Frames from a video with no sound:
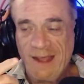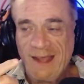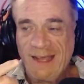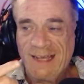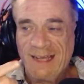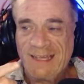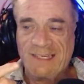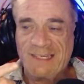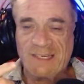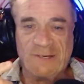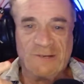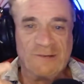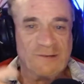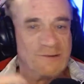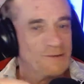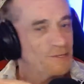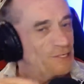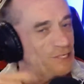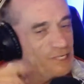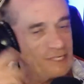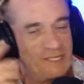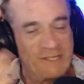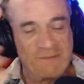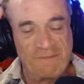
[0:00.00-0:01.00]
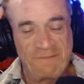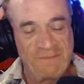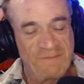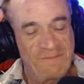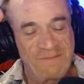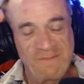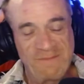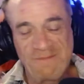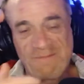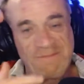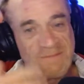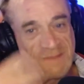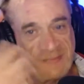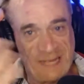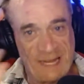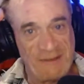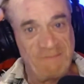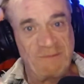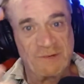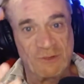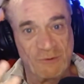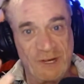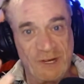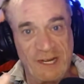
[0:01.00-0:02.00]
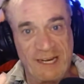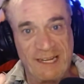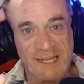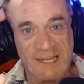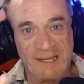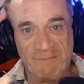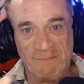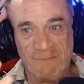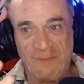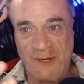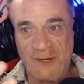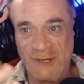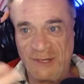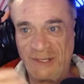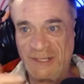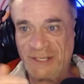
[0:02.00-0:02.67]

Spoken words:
So she's keeps reading him books.